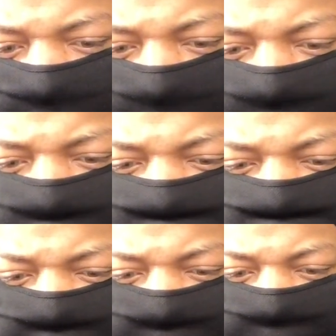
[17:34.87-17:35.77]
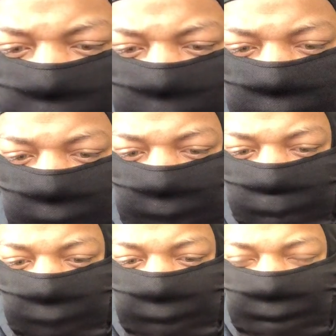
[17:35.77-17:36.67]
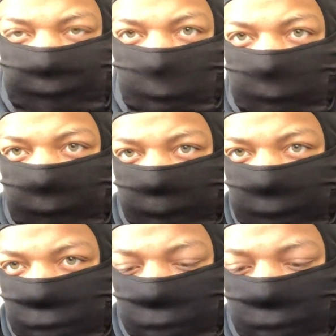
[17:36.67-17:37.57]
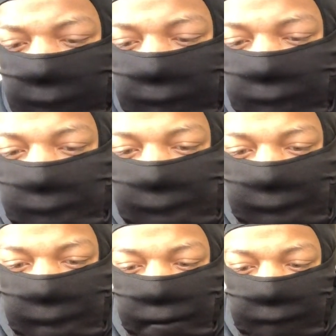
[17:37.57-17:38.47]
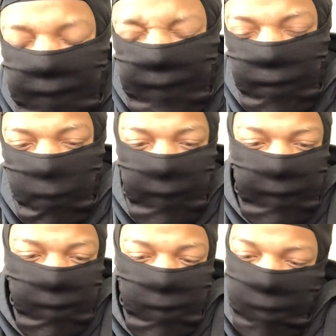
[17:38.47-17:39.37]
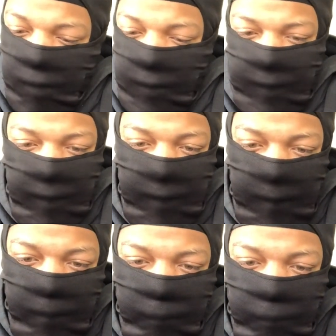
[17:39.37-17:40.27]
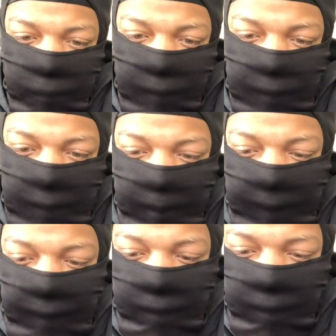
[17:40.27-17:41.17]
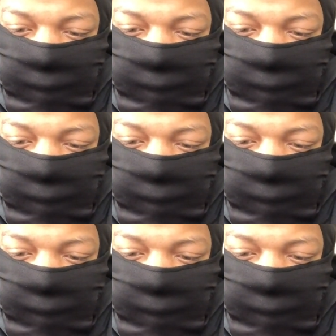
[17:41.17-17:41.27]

and bushing I got from the same place. I do recommend you do that. Then I got the regular commander